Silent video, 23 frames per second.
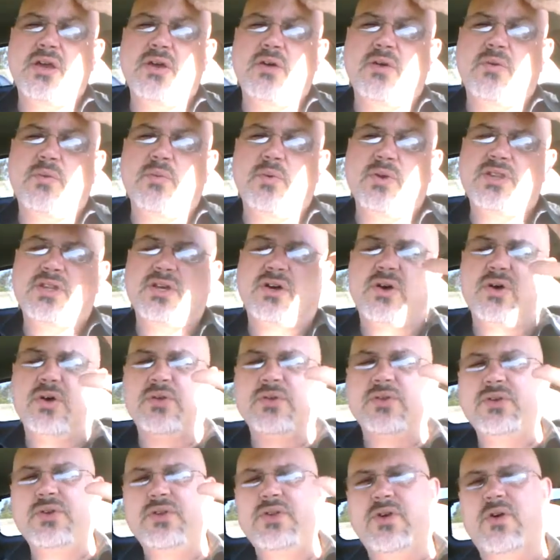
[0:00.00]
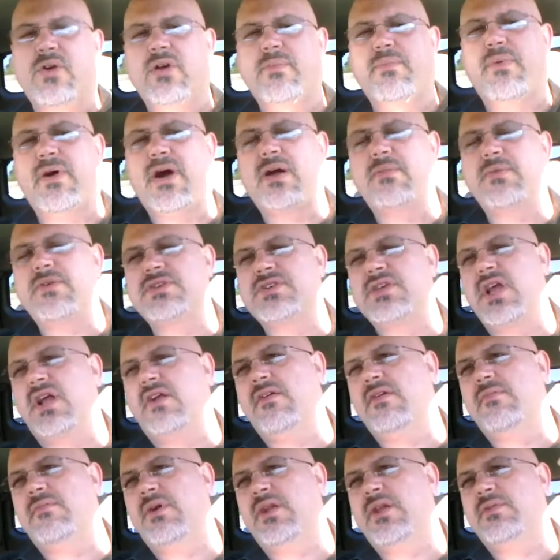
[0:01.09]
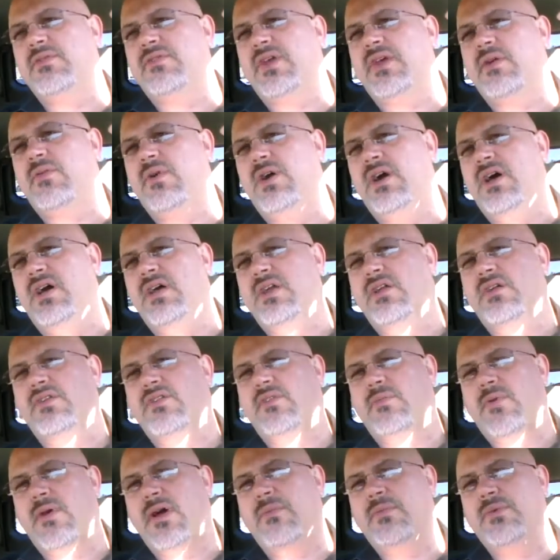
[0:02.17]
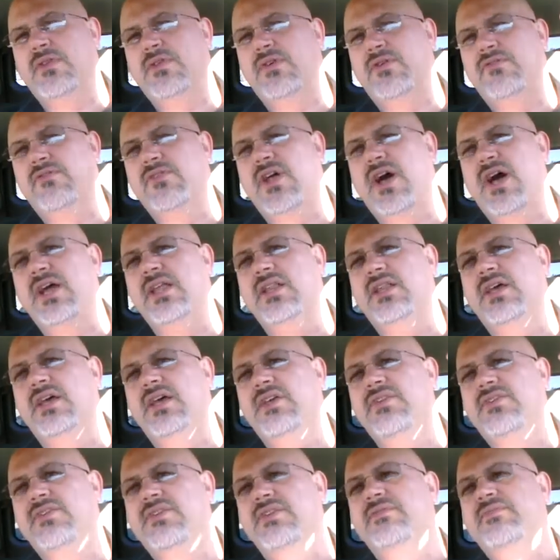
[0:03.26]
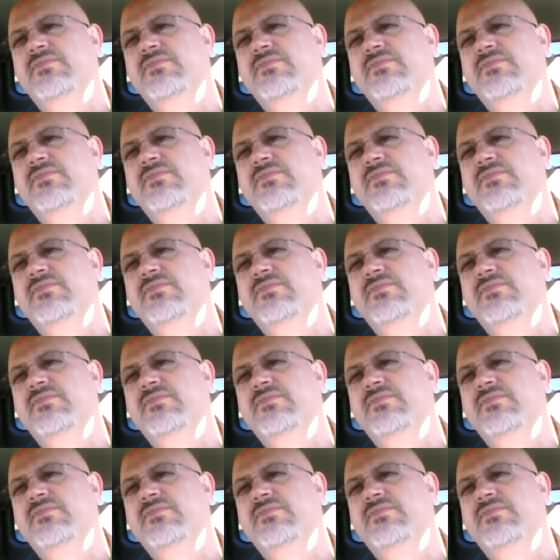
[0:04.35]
With the whole New York bomber scare, everybody was like, well, there's a problem with the no-fly list.